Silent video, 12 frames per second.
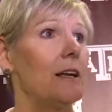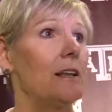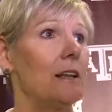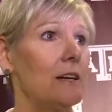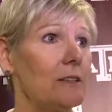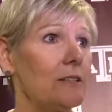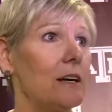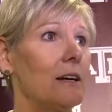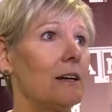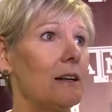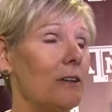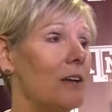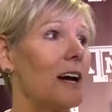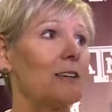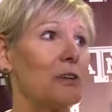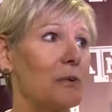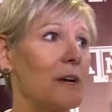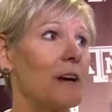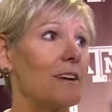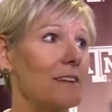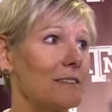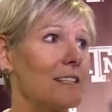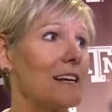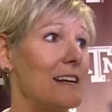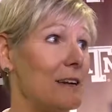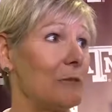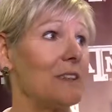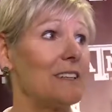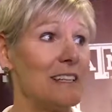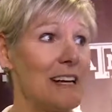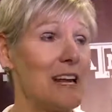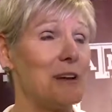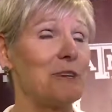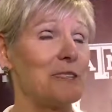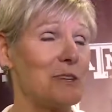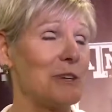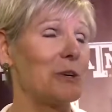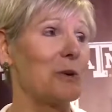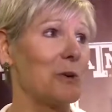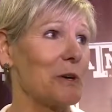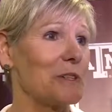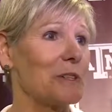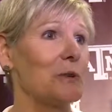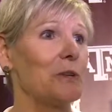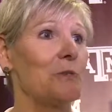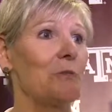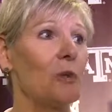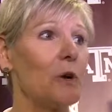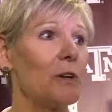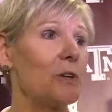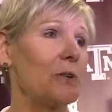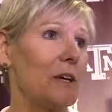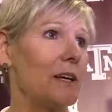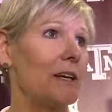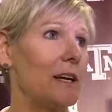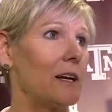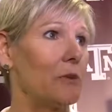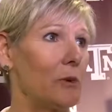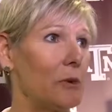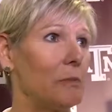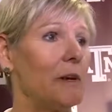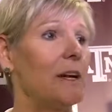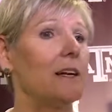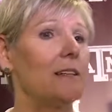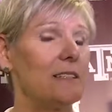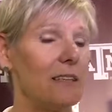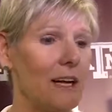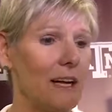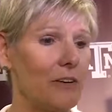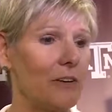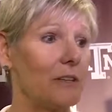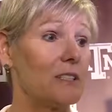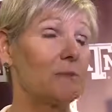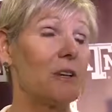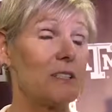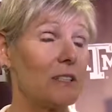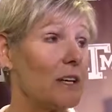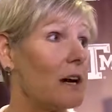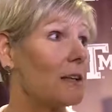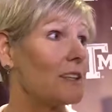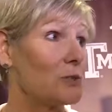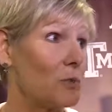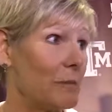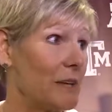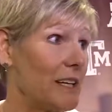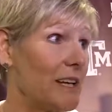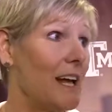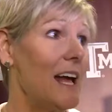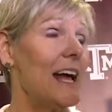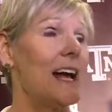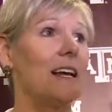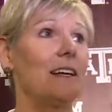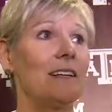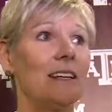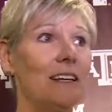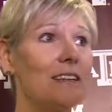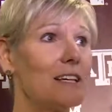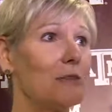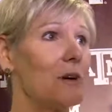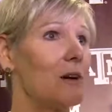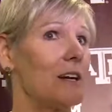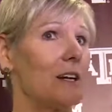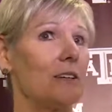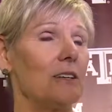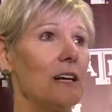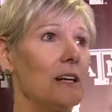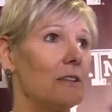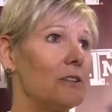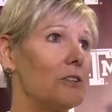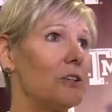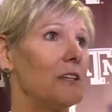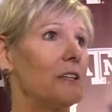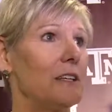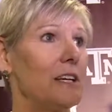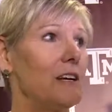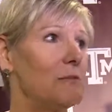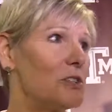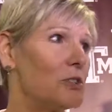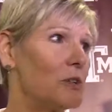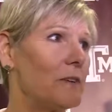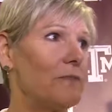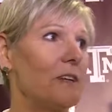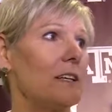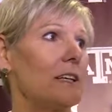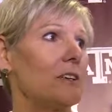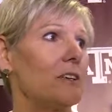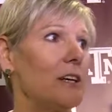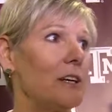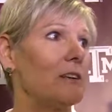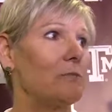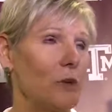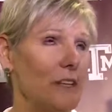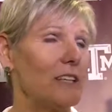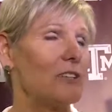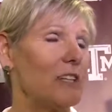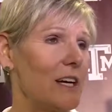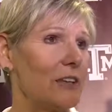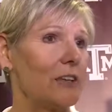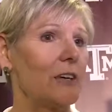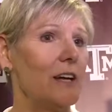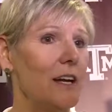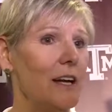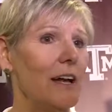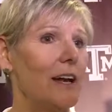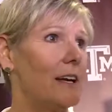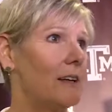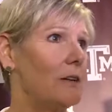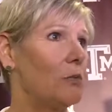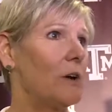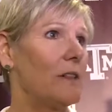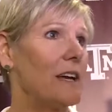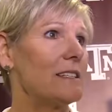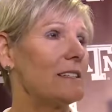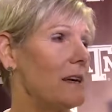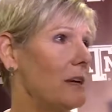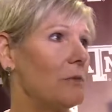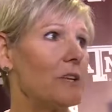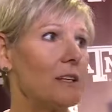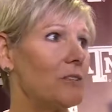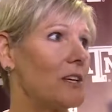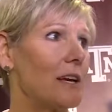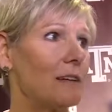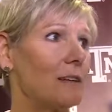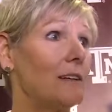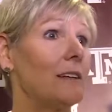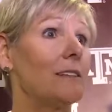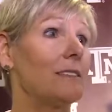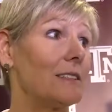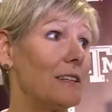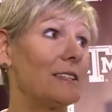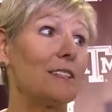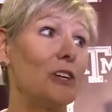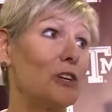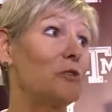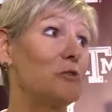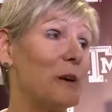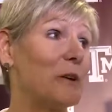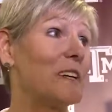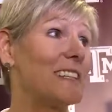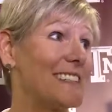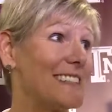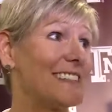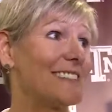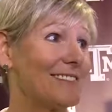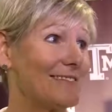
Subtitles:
There's a lot going on with the dynamics on a court. So the more you can get a group together, especially college women, and get them in good chemistry, feeling good with each other and where they stand with each other, is a huge bonus.